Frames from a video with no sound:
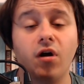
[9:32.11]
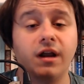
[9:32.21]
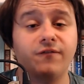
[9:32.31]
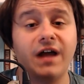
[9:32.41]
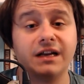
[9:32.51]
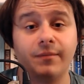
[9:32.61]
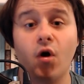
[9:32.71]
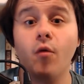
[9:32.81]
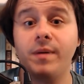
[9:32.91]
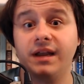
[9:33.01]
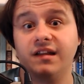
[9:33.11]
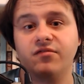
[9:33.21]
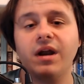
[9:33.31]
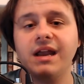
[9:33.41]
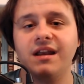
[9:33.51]
in fact, I'm hoping it's
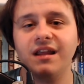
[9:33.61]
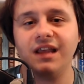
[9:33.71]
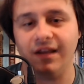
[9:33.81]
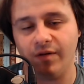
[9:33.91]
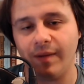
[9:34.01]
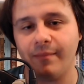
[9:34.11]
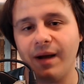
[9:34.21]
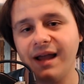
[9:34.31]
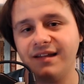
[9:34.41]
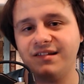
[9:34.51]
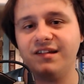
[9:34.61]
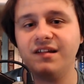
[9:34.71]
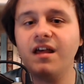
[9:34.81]
right, given my biases,